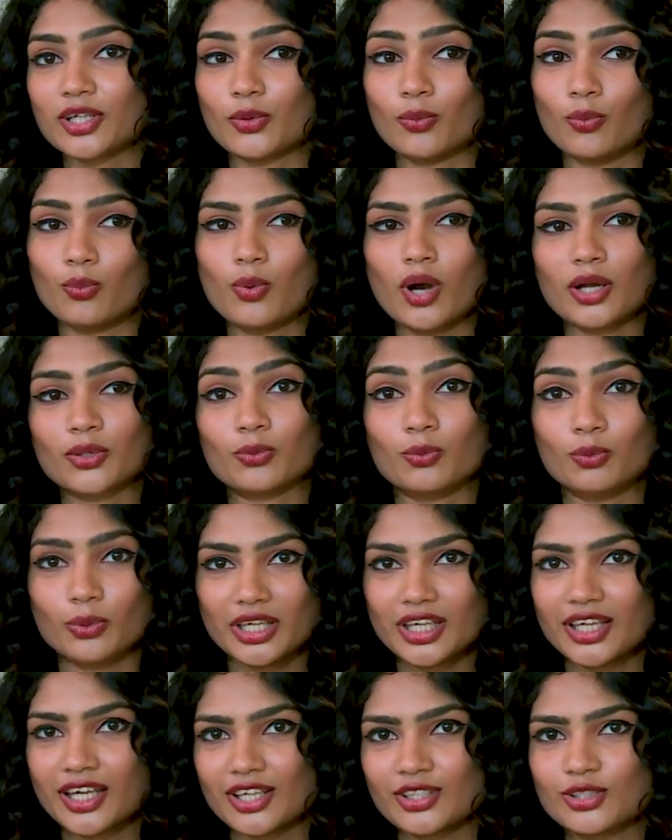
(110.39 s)
and what
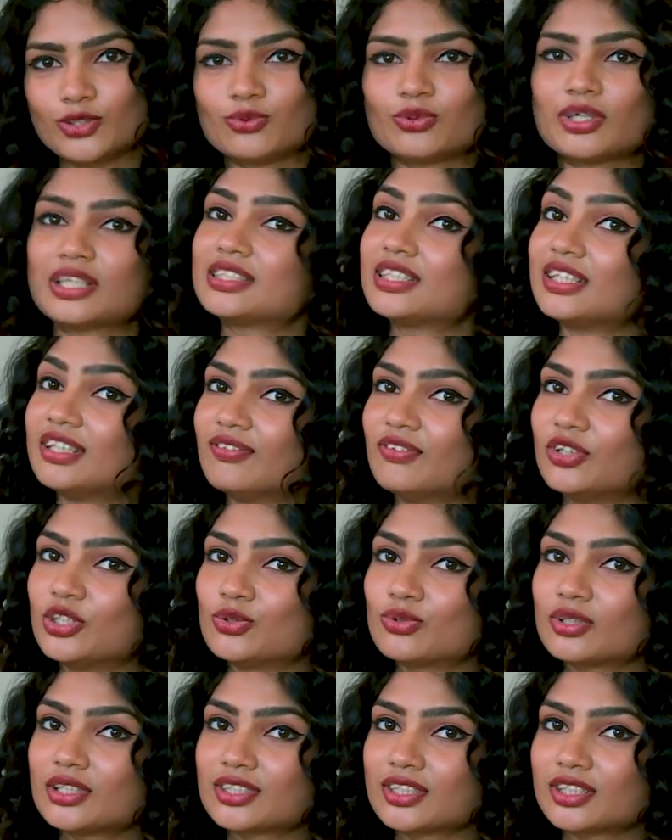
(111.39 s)
we can do as
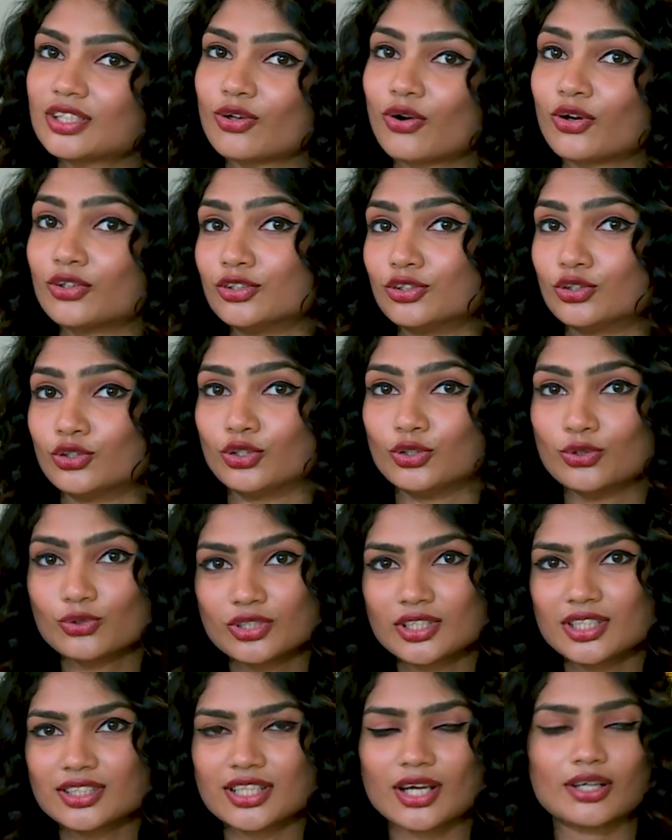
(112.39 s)
individuals in order to
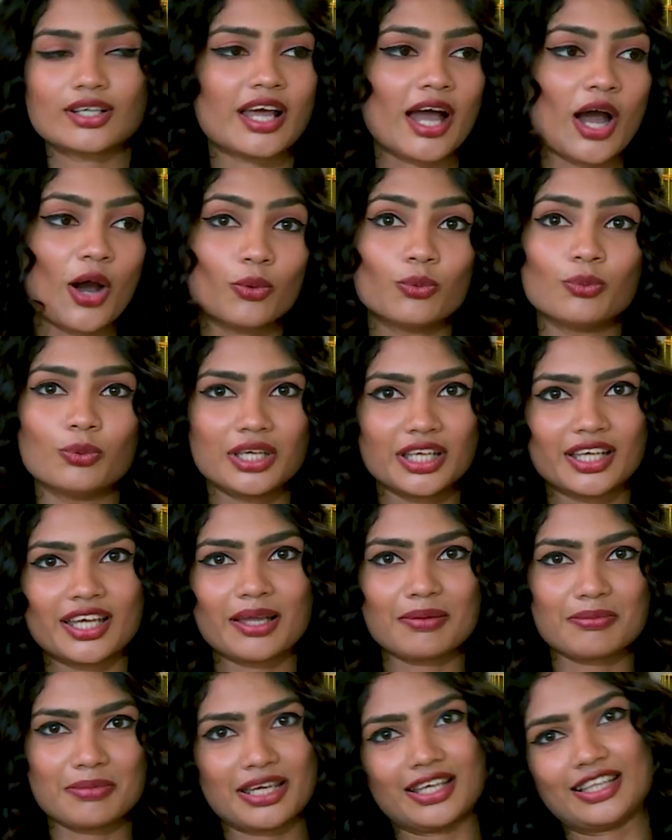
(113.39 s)
use this and how we
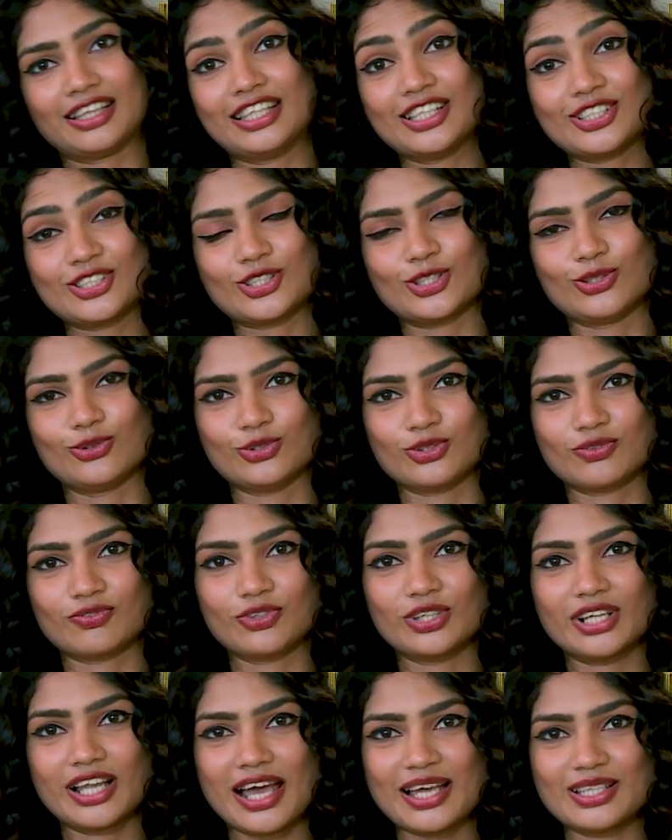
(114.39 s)
can make this
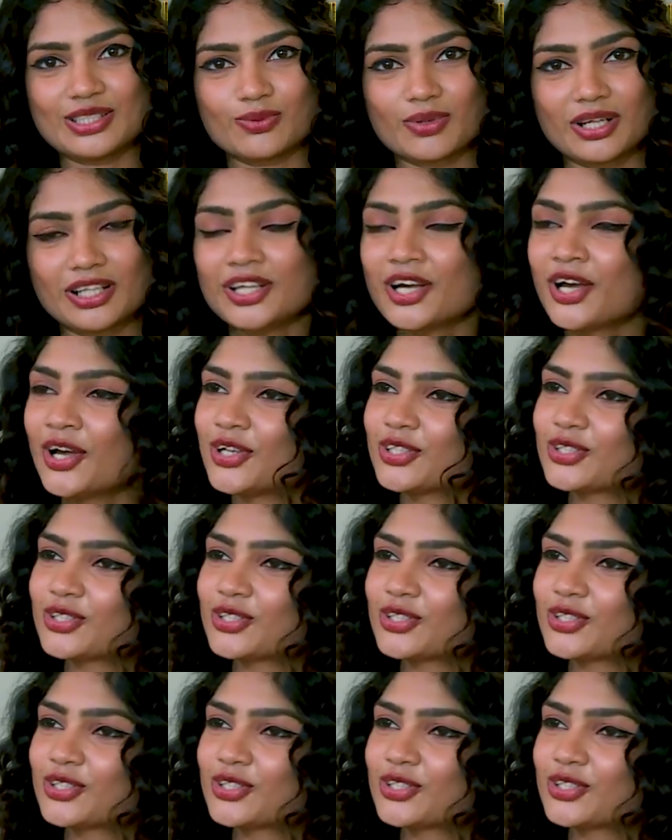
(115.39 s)
useful as well.